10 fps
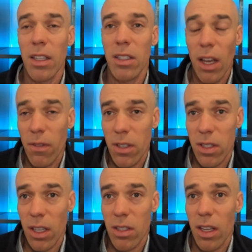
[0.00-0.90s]

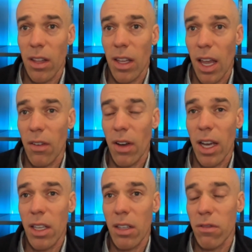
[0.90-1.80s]
deficits and they have
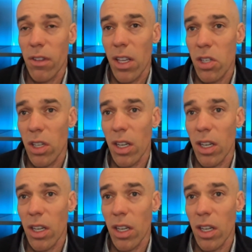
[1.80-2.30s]
high inflation,